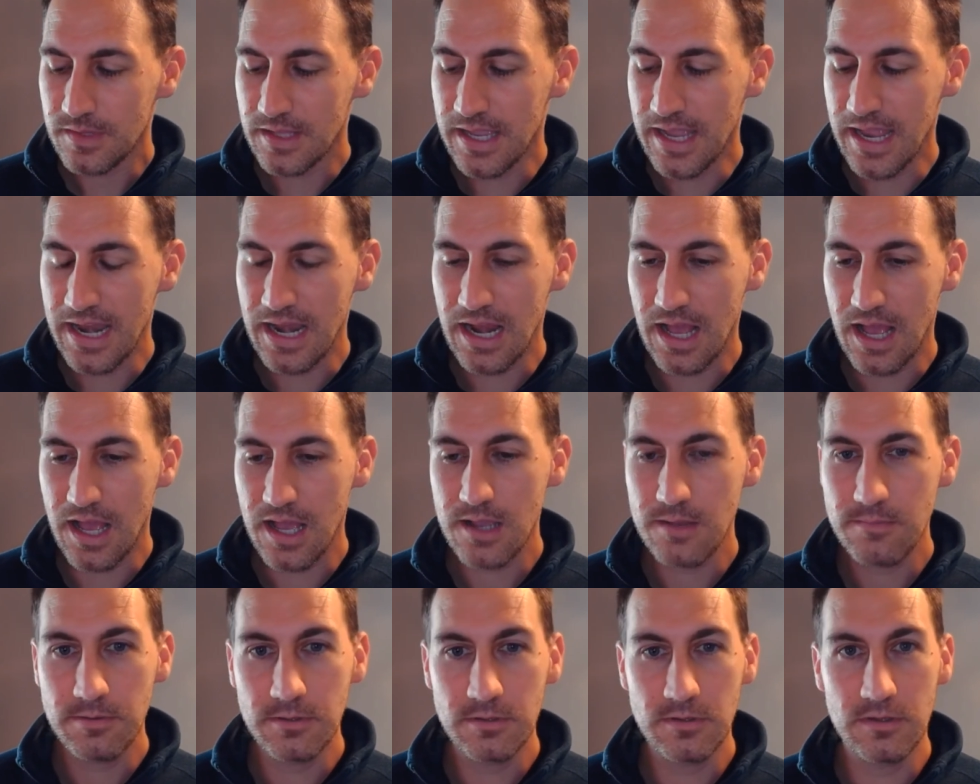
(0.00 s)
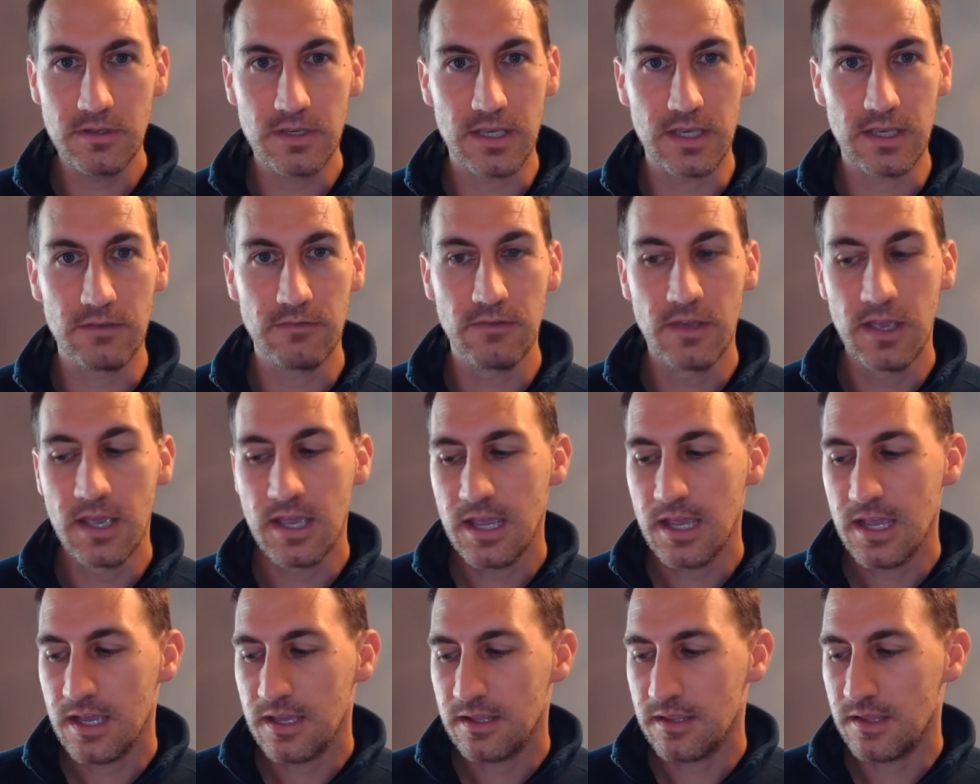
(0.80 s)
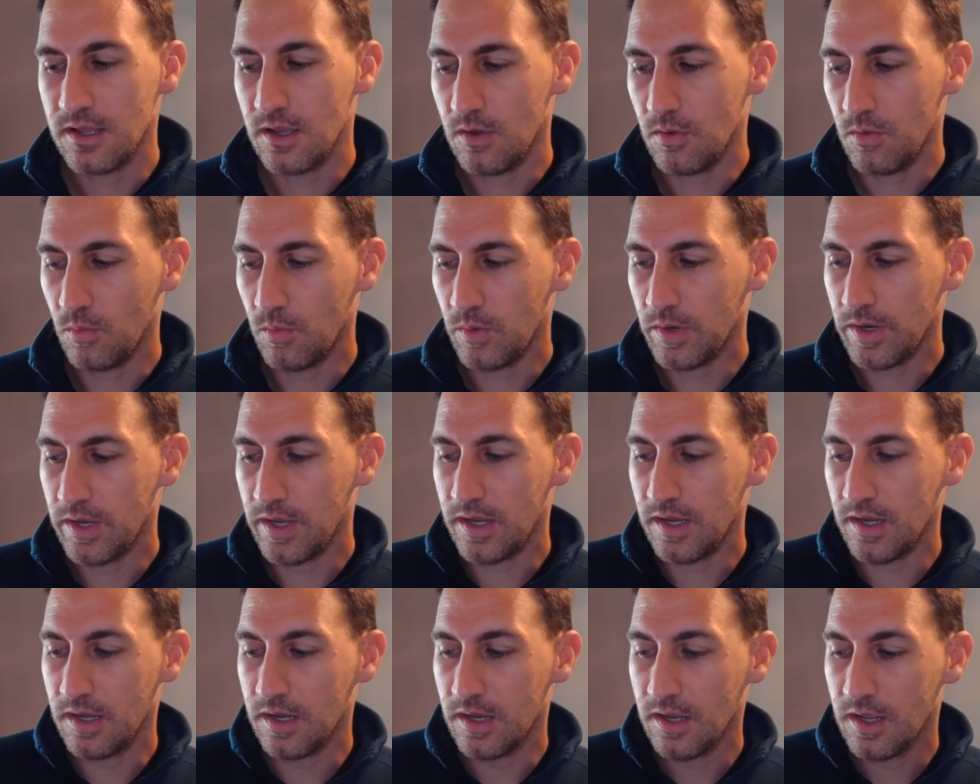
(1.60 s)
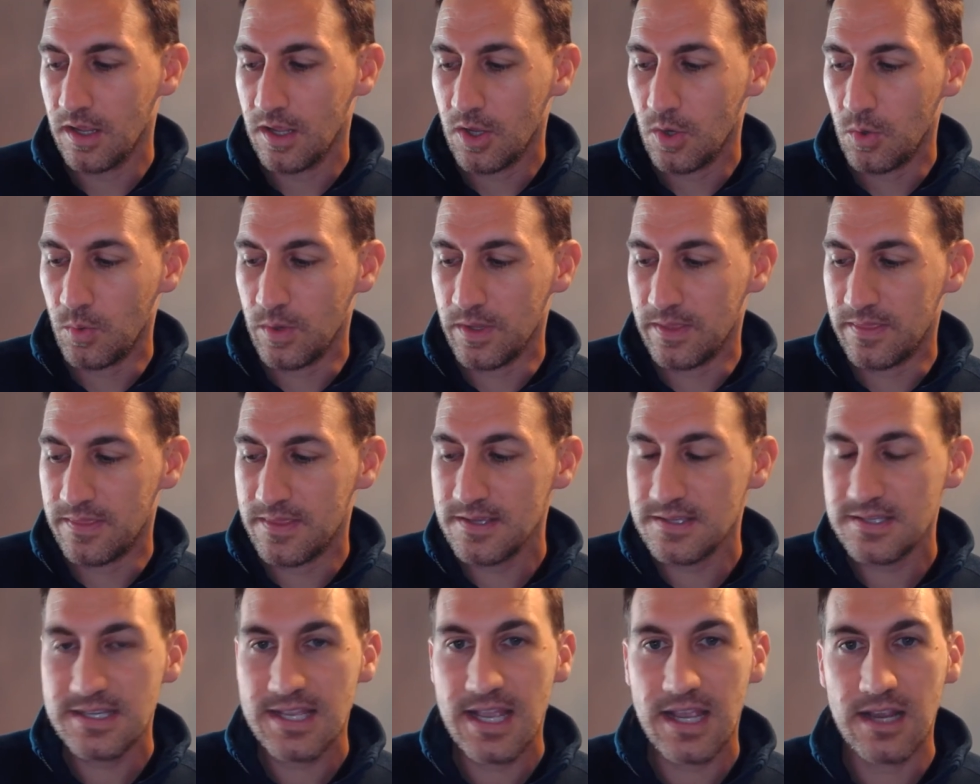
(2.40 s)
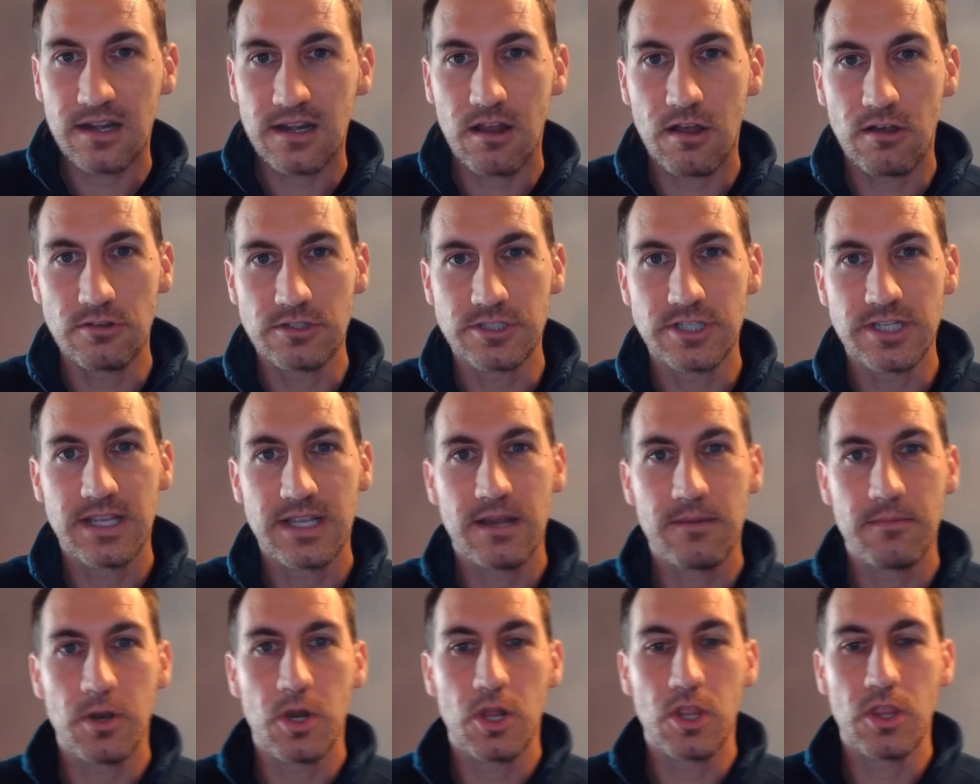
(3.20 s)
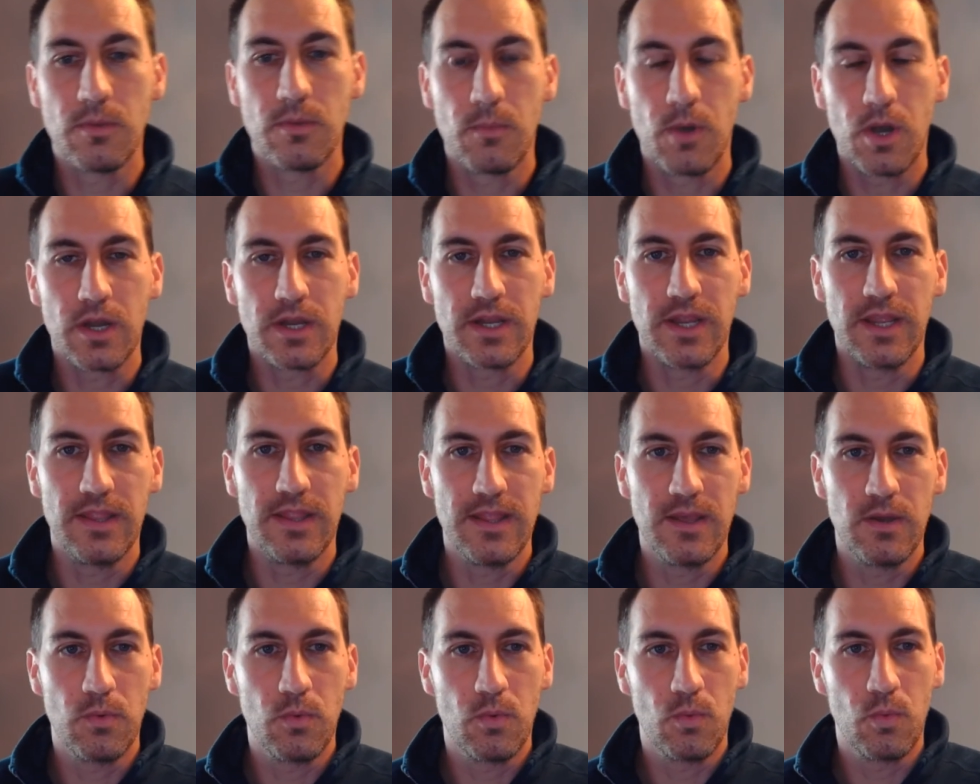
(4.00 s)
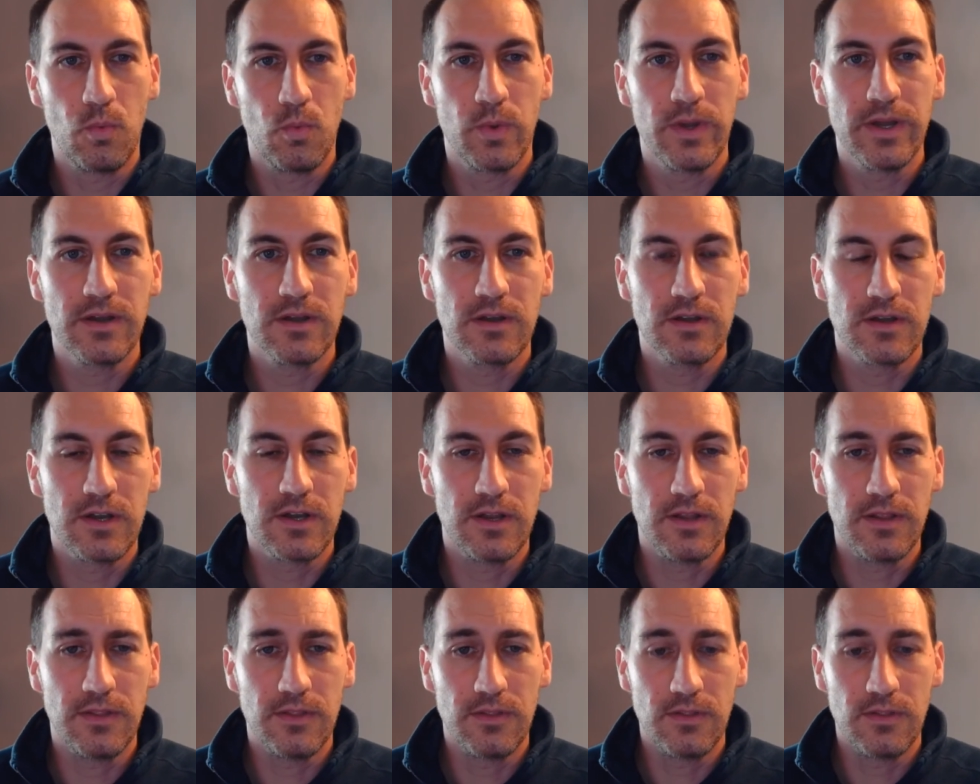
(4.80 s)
And I believe that when with this technology coming on the market, that we're go-